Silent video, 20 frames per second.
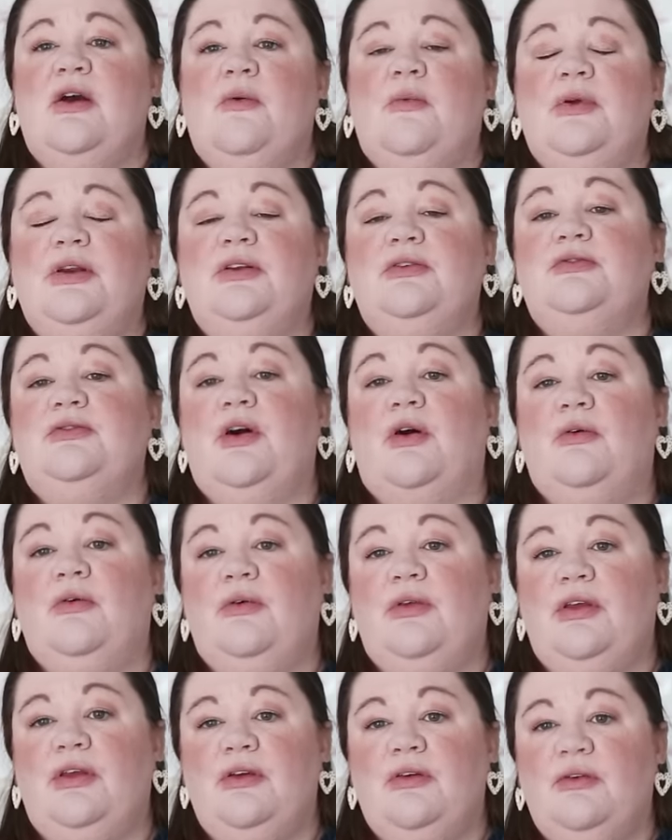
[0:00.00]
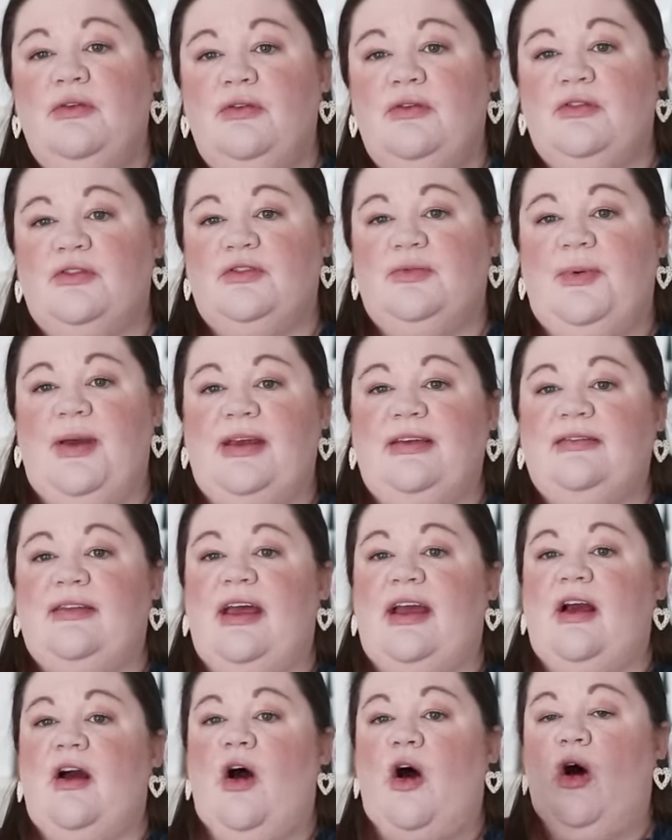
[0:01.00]
when you don't use your space
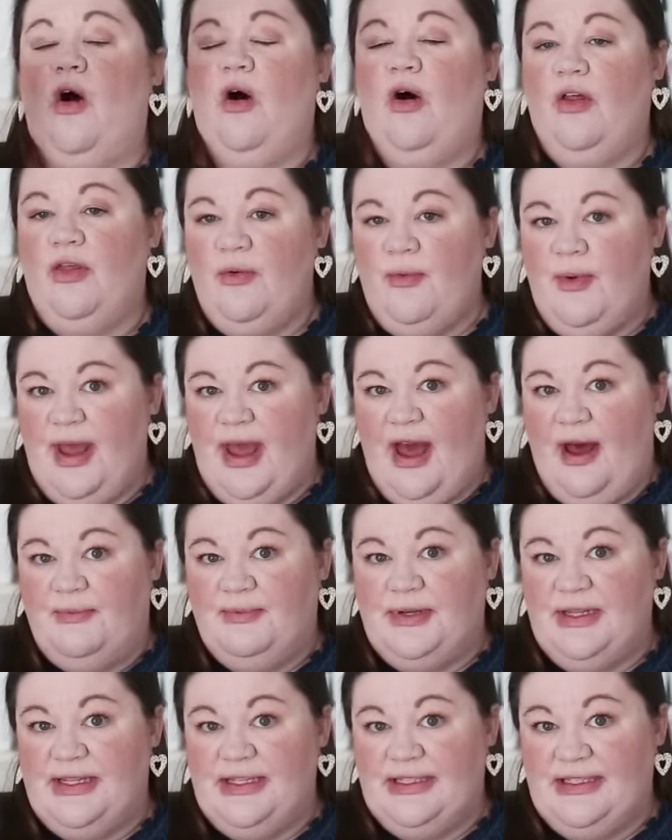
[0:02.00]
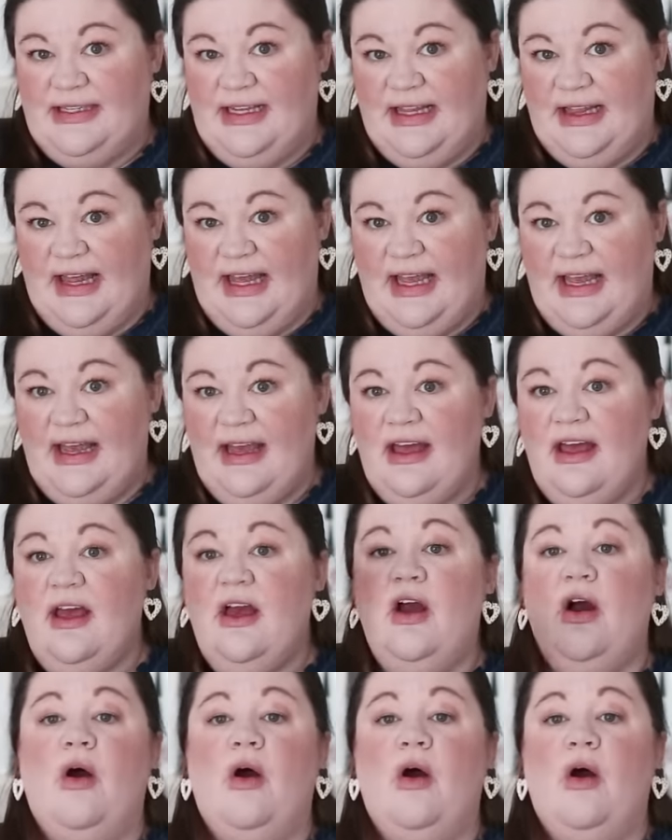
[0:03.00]
like all the way up to the ceiling,